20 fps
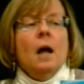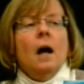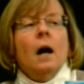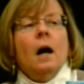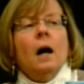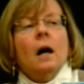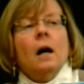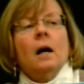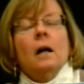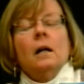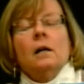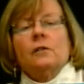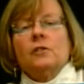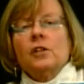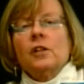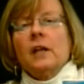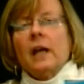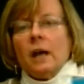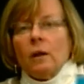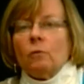uh,
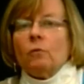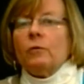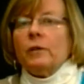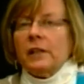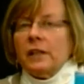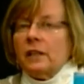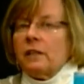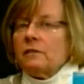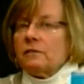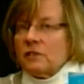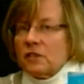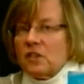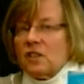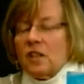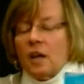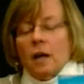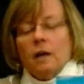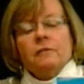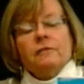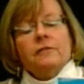to get rid of
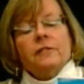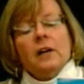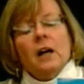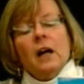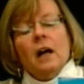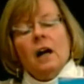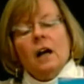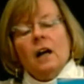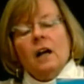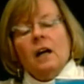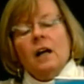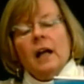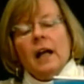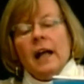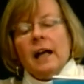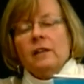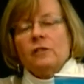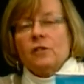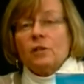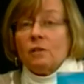stuff uh,
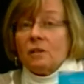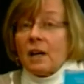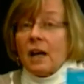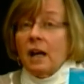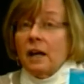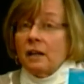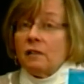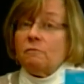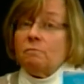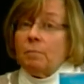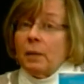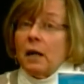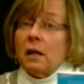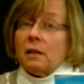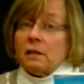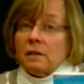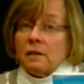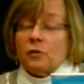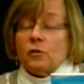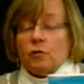and to kind of
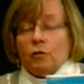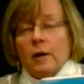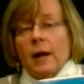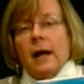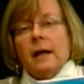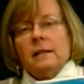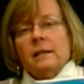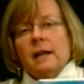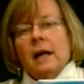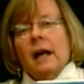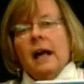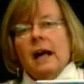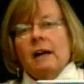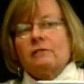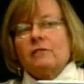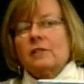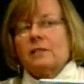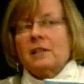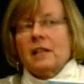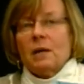buck the trend I
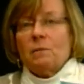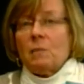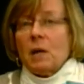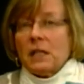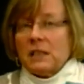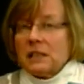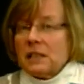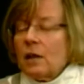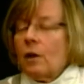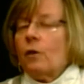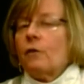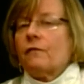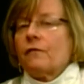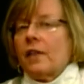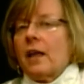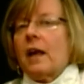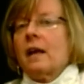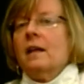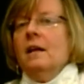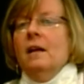have to say myself
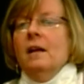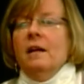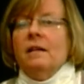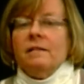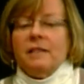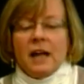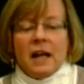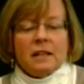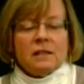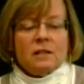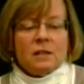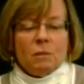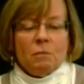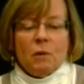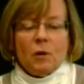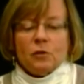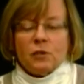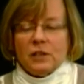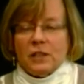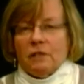that that's the
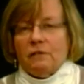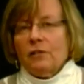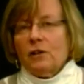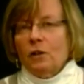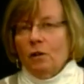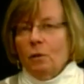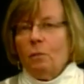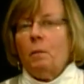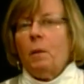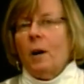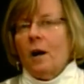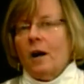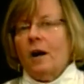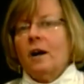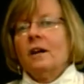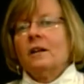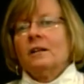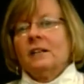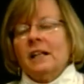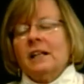most difficult
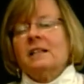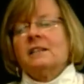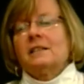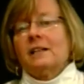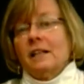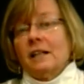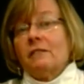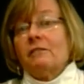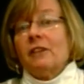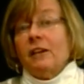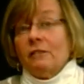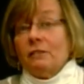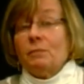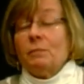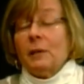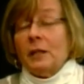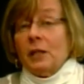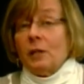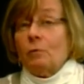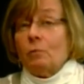part is that if
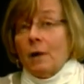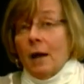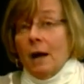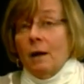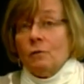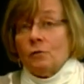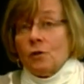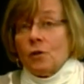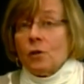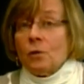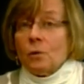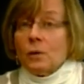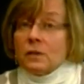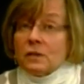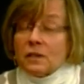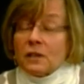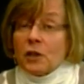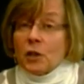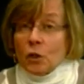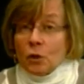everybody around you
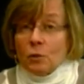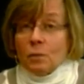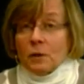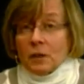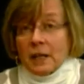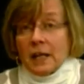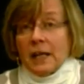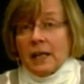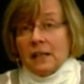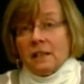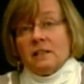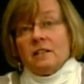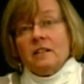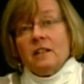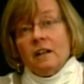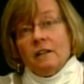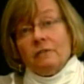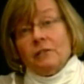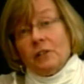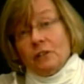is accumulating
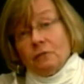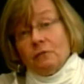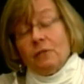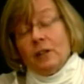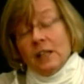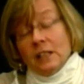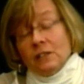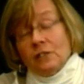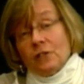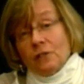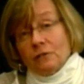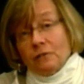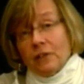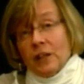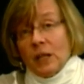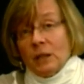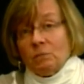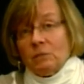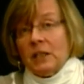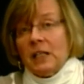stuff, your friends, your
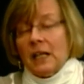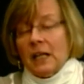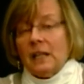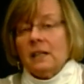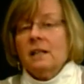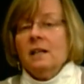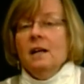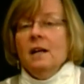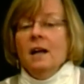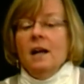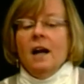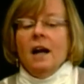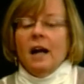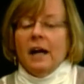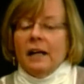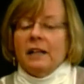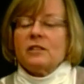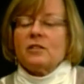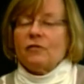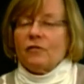family, and
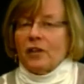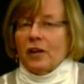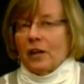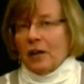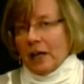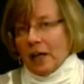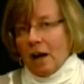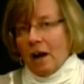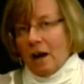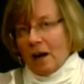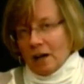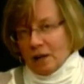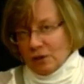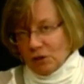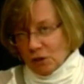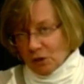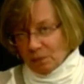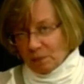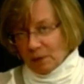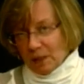it's very hard
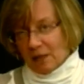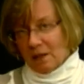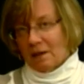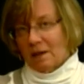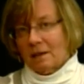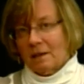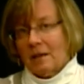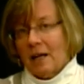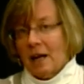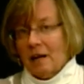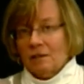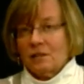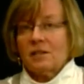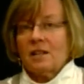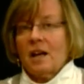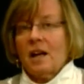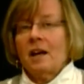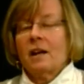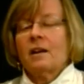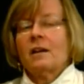to be the
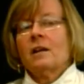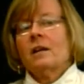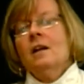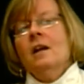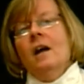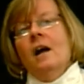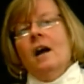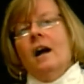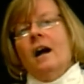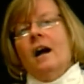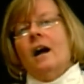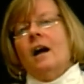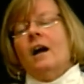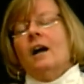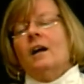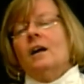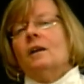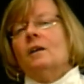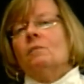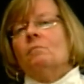naysayer.
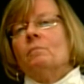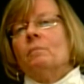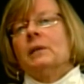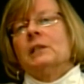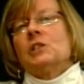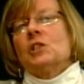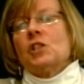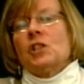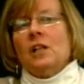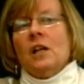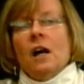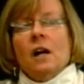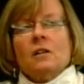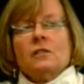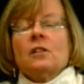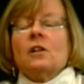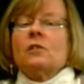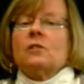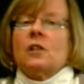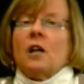Um, but she
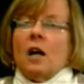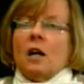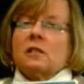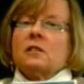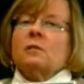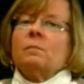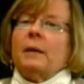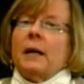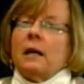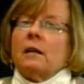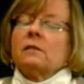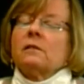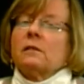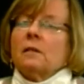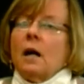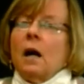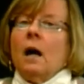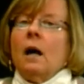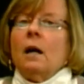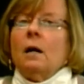also talks about
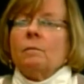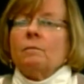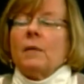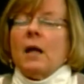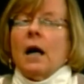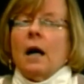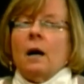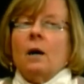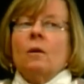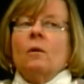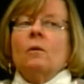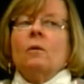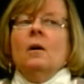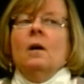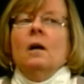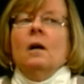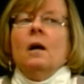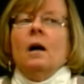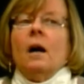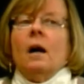um, how
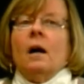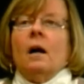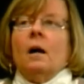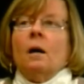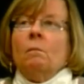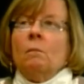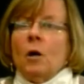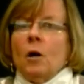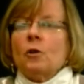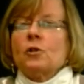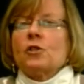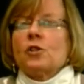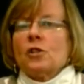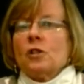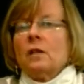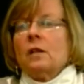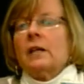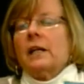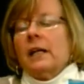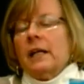uh,
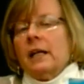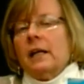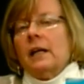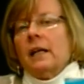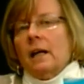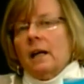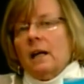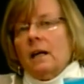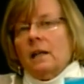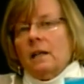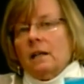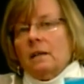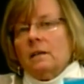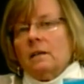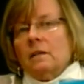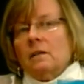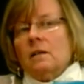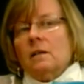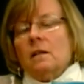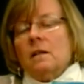emotionally
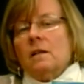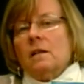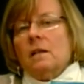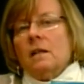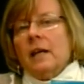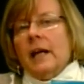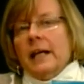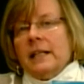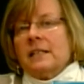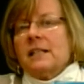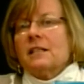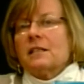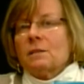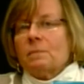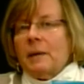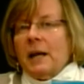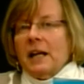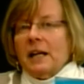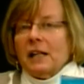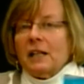uh,
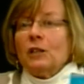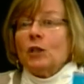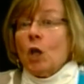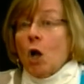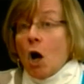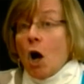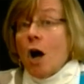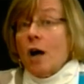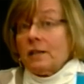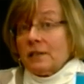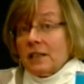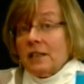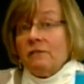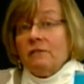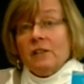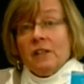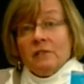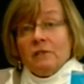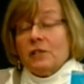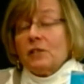anticipating loss,
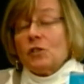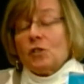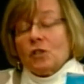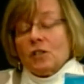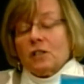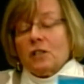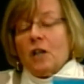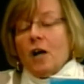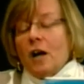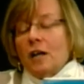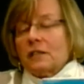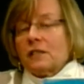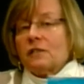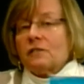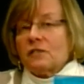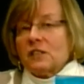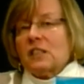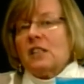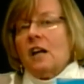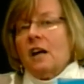even if it's just loss of
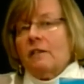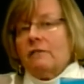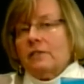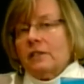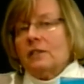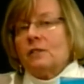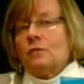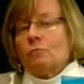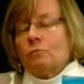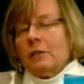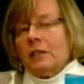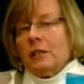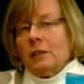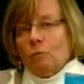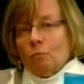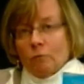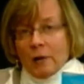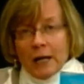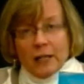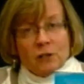stuff, is really
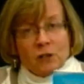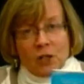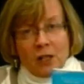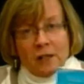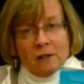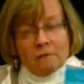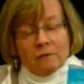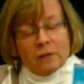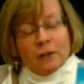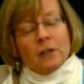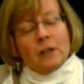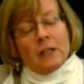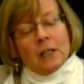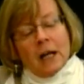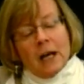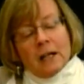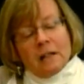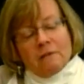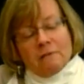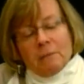wrenching for a
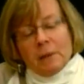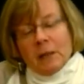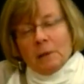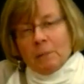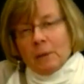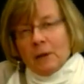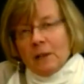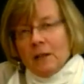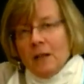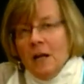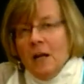lot of people.